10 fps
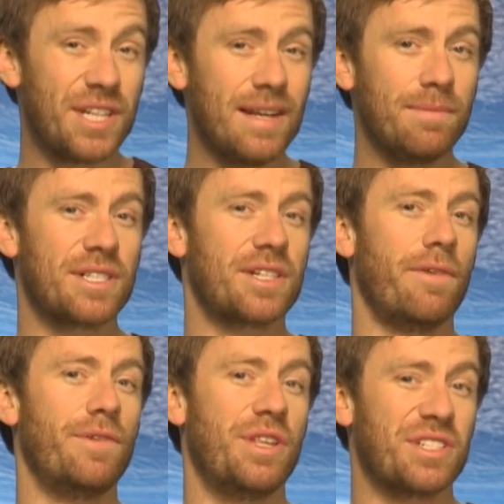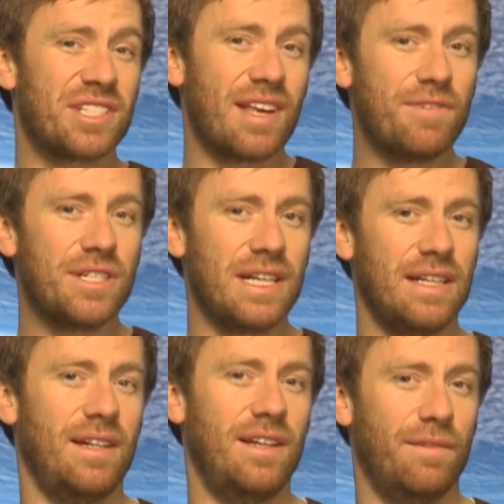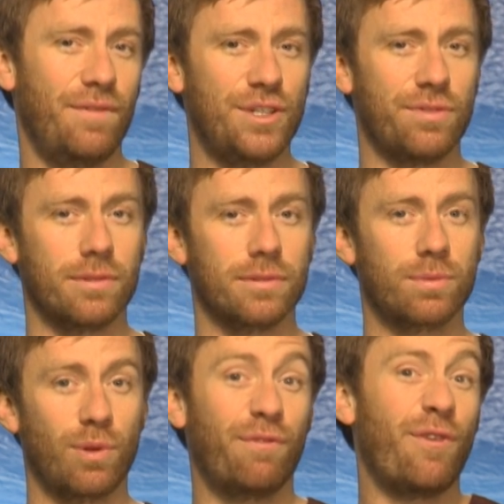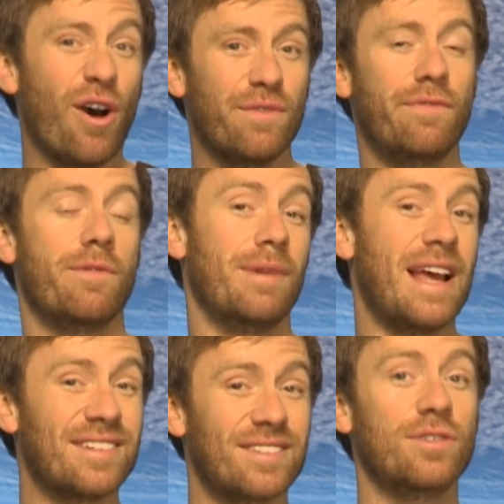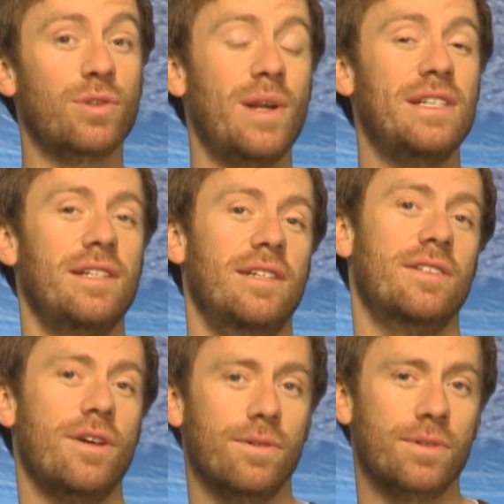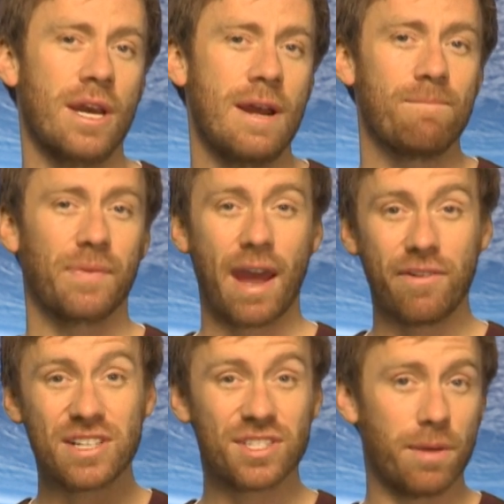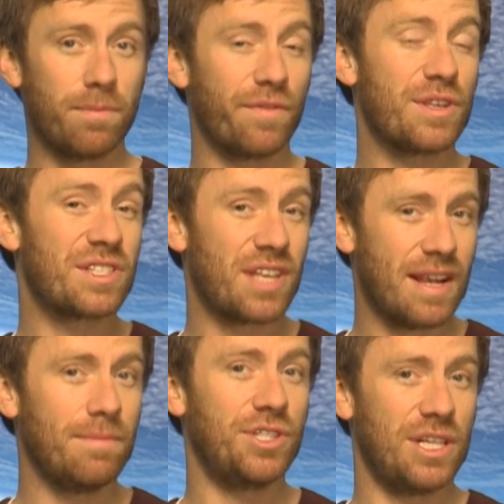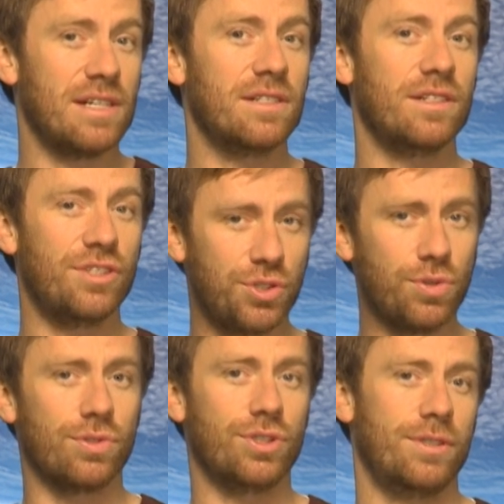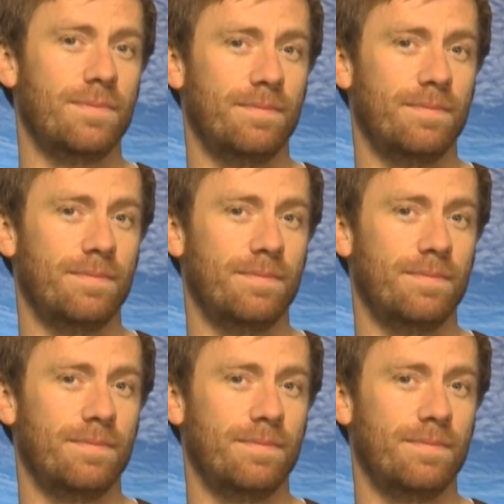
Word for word: team discovered that 17 individuals, with five of them less than 20 years old, carried some of the same genes as George,